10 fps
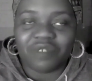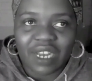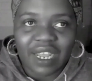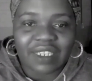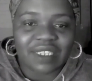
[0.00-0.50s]

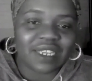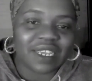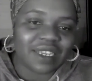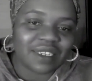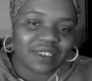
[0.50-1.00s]

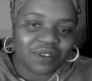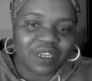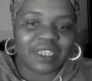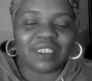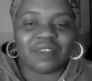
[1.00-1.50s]
freelancers,
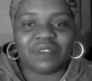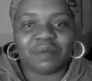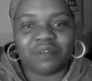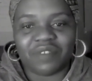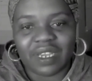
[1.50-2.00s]
online
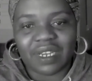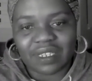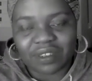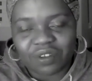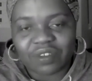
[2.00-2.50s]
service
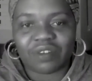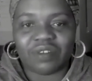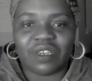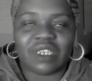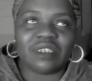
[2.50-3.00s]
providers, course
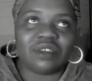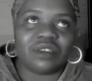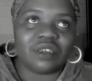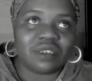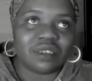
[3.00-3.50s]

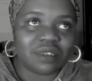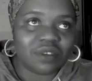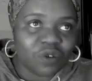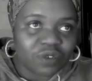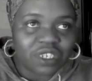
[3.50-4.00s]

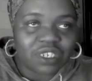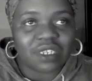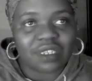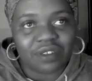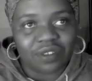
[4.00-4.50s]
creators,
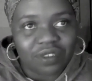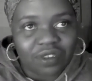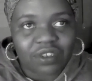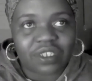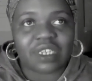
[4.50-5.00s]
coaches,
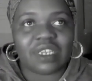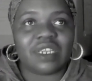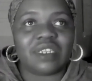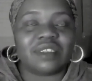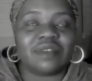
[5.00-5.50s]

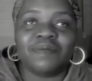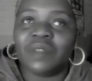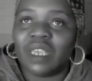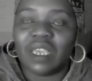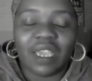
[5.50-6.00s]
consultants,
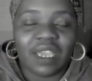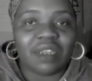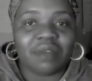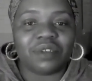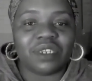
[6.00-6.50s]

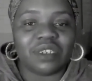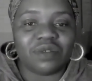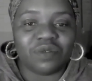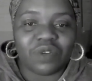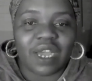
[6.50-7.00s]
anybody
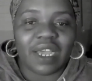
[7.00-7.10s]
who